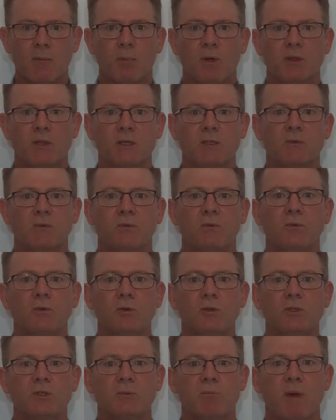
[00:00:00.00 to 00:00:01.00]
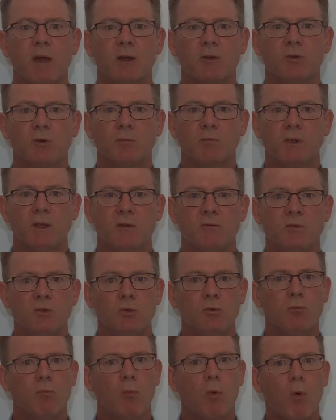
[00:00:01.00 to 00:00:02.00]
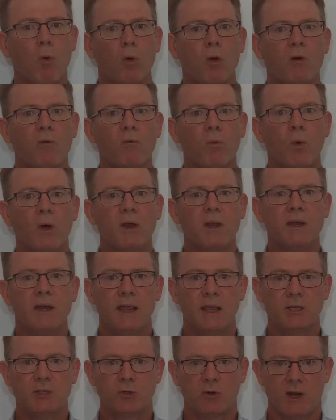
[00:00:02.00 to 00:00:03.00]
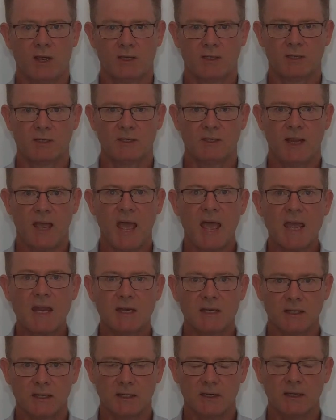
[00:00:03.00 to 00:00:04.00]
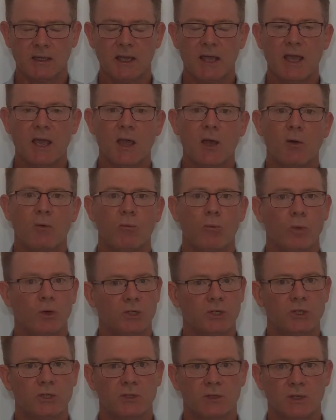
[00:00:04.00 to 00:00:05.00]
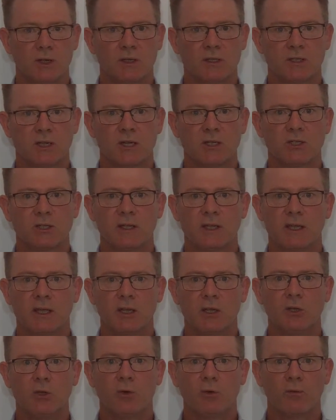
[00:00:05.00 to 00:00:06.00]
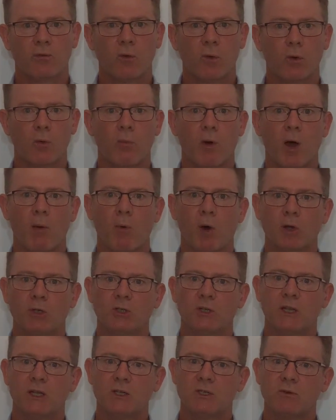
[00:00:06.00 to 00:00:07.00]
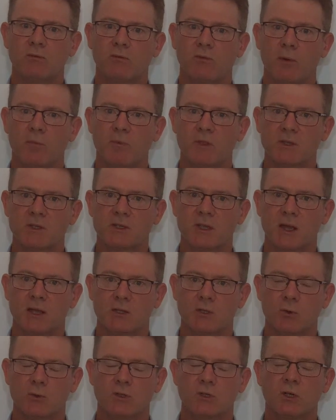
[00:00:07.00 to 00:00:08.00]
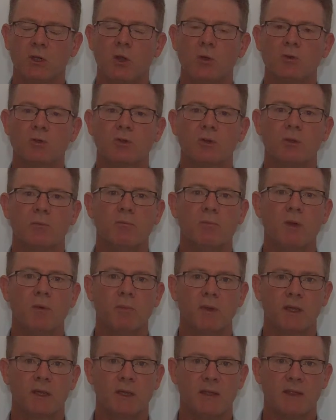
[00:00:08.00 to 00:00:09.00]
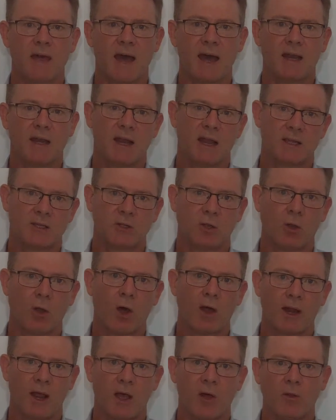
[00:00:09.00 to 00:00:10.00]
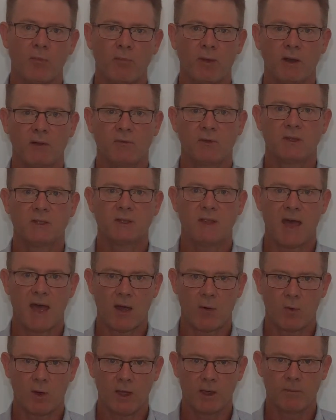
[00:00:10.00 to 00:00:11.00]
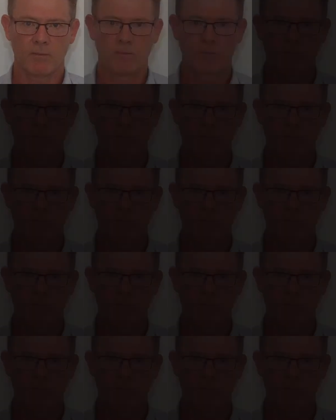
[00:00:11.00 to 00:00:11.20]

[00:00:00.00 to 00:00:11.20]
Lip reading: But this full spectrum gives you more of what nature has intended, which is essentially getting your photobiomodulation from the sun. So it's closer to mimicking that and has a lot of health benefits that way.